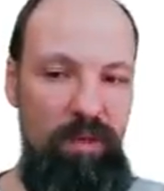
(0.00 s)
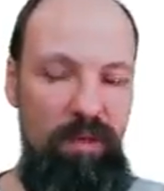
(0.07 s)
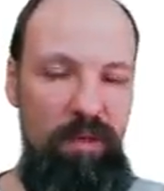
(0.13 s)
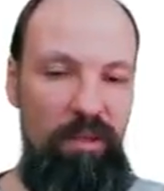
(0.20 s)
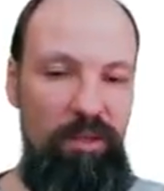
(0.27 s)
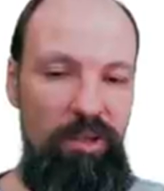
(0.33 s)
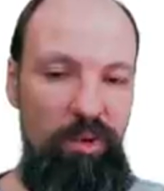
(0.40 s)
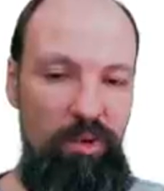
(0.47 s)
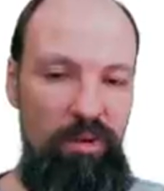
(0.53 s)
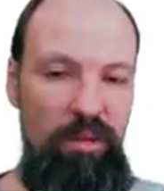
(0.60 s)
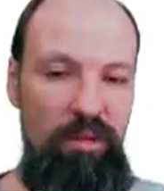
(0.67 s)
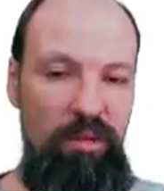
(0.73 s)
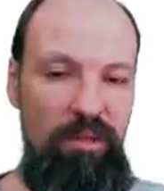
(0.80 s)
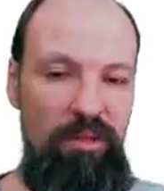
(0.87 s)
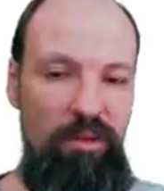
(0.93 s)
In short,
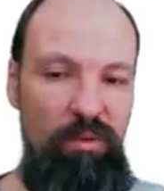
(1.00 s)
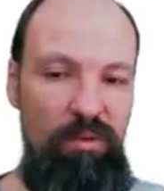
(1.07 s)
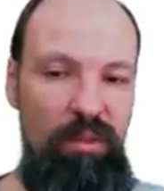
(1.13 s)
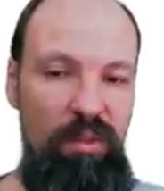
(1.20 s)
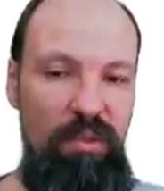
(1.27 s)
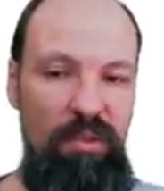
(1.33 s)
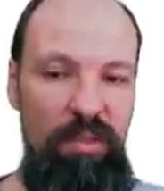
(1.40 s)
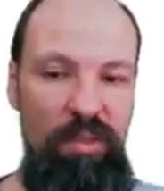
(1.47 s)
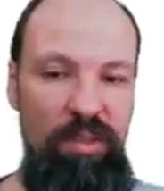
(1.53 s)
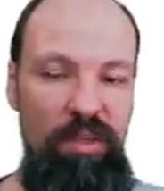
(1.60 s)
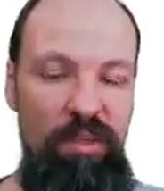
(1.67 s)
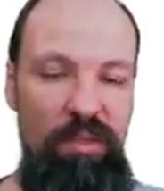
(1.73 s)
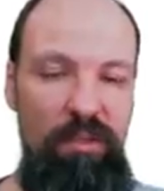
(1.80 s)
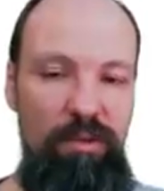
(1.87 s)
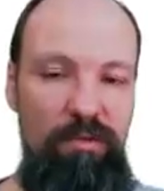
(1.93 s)
this is called the
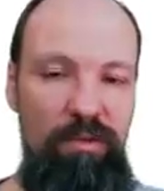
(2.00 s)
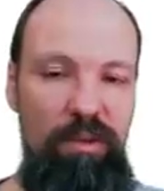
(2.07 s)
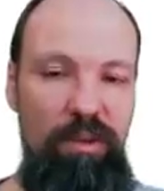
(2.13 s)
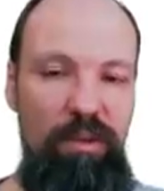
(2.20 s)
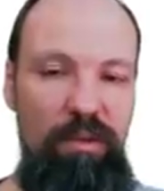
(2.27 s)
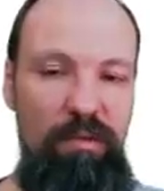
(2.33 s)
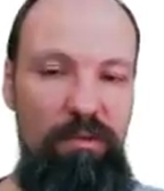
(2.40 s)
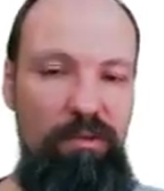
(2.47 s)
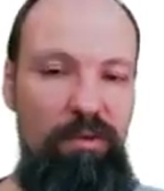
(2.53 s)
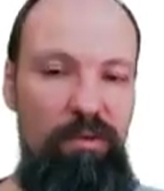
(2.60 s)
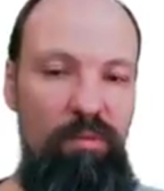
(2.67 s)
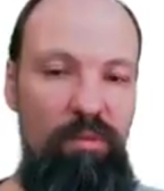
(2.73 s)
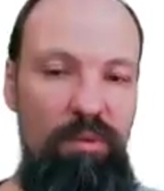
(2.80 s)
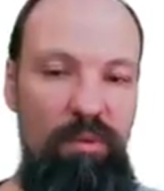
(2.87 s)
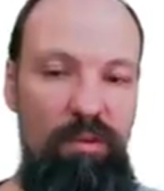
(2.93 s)
exogeneity of the error term,
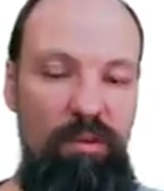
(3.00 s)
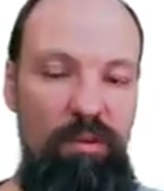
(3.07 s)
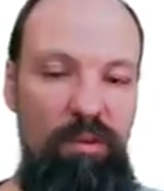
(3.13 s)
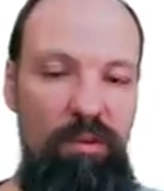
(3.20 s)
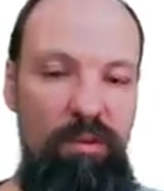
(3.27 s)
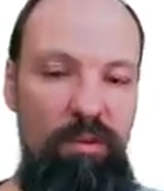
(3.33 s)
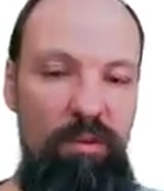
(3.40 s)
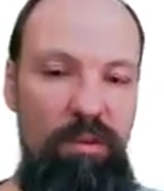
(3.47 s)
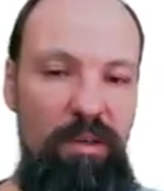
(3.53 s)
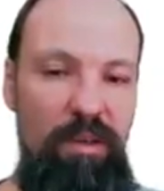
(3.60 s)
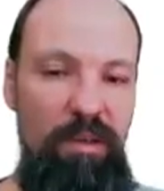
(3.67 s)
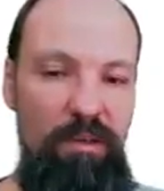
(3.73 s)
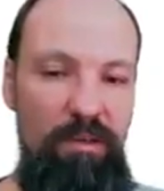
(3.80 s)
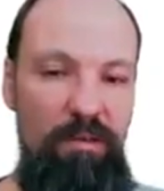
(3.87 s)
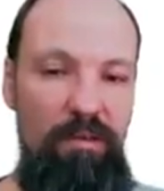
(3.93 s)

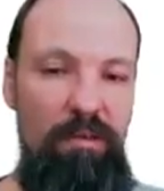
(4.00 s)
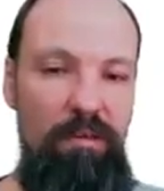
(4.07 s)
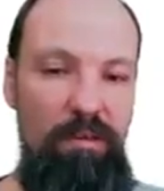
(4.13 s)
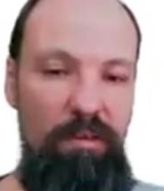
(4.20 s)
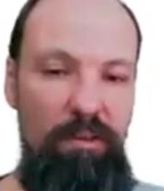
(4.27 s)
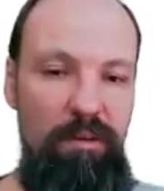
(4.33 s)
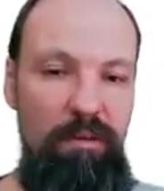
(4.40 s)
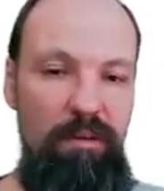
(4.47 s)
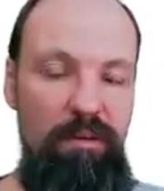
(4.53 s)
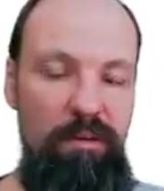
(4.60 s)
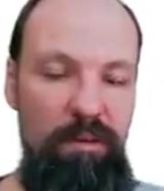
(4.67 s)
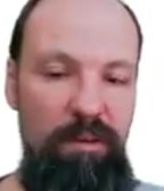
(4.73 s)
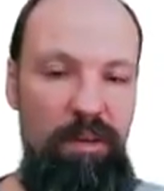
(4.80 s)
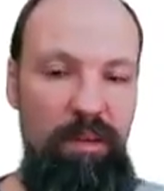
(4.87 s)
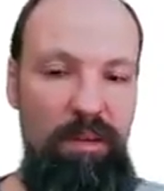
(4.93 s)
and
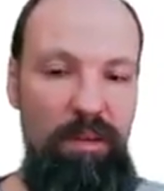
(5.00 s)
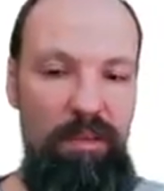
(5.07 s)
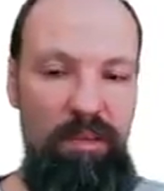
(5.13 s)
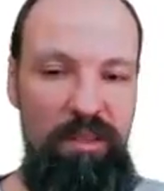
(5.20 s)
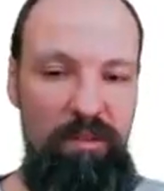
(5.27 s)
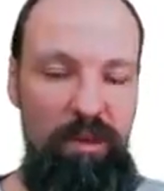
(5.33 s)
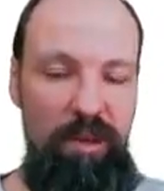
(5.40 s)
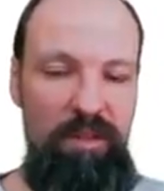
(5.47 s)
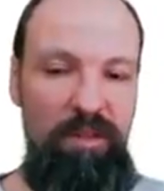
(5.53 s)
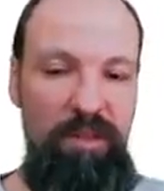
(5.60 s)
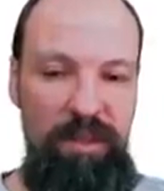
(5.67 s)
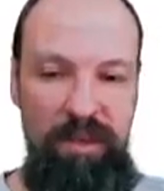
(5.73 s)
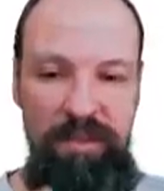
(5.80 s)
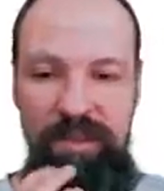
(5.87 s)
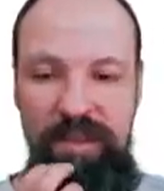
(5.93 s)
it is expressed
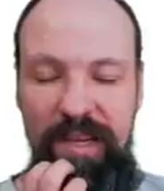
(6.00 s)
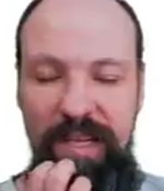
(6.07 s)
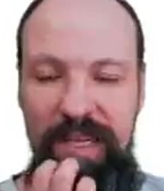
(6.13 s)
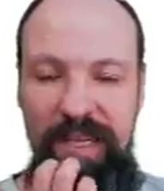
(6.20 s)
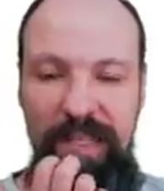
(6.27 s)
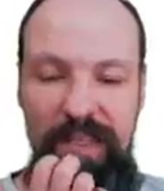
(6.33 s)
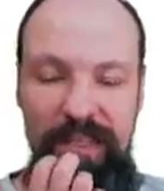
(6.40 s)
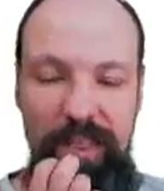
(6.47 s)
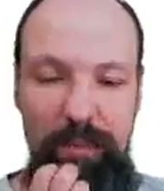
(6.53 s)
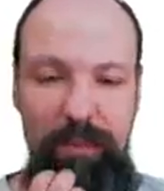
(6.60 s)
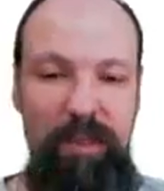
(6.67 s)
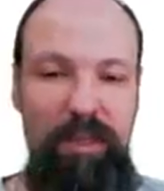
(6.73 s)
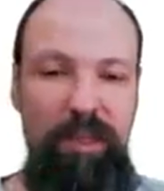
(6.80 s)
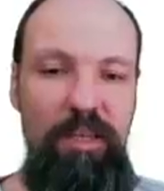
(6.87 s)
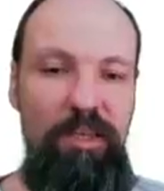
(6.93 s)
as the conditional
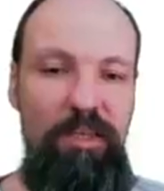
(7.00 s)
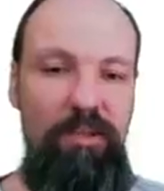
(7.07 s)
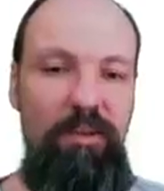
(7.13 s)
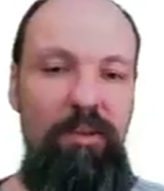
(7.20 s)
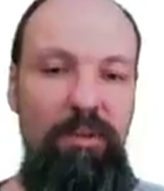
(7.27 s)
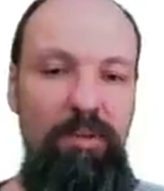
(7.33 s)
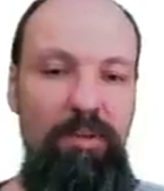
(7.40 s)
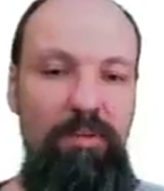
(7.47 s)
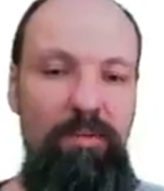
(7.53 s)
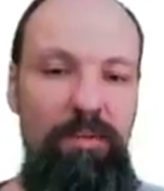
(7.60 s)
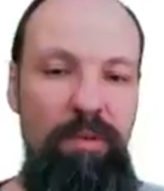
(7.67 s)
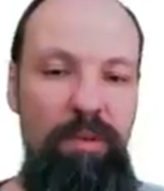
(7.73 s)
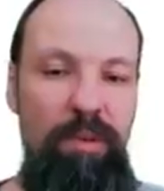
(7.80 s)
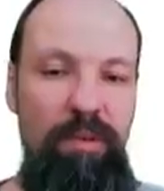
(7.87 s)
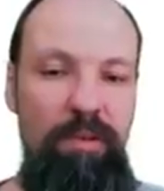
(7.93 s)
expectation of
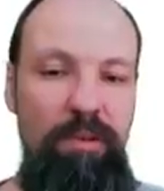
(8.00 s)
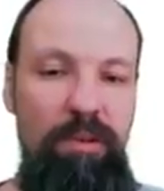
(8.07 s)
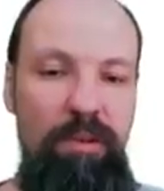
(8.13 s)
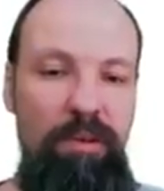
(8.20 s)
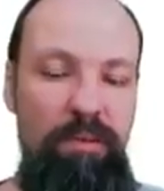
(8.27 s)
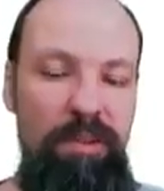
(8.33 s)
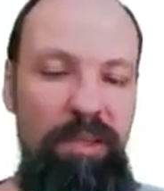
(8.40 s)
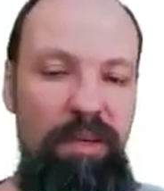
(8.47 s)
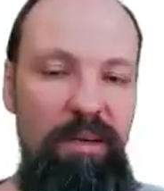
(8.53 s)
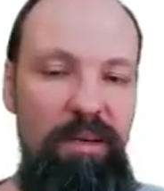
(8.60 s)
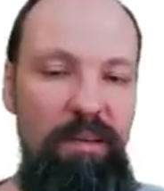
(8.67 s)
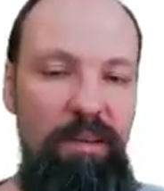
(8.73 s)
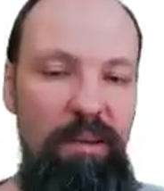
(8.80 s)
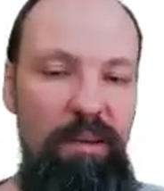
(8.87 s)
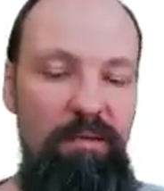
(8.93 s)

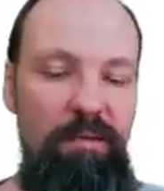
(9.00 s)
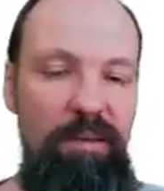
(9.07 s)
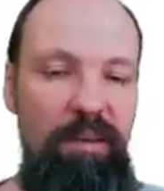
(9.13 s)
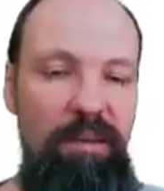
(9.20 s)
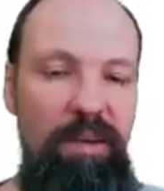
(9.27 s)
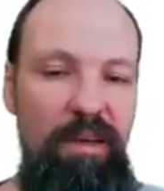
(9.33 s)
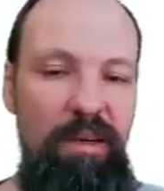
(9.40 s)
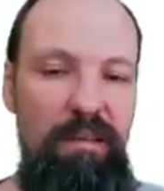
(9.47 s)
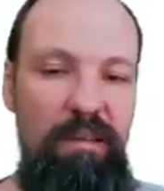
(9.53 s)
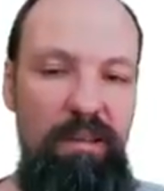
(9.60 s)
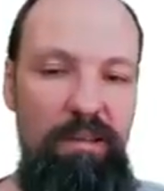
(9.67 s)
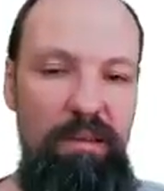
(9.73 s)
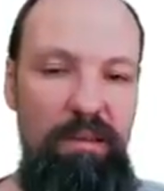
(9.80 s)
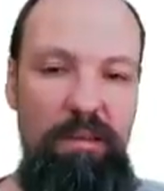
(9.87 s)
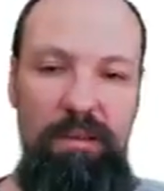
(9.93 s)
epsilon given x
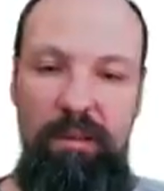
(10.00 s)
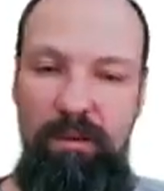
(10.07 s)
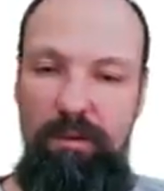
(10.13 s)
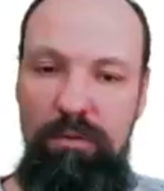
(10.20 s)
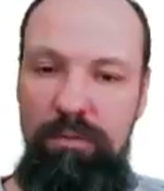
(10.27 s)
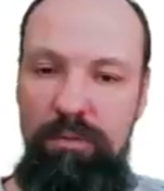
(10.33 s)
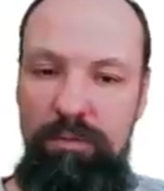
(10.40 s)
is 0.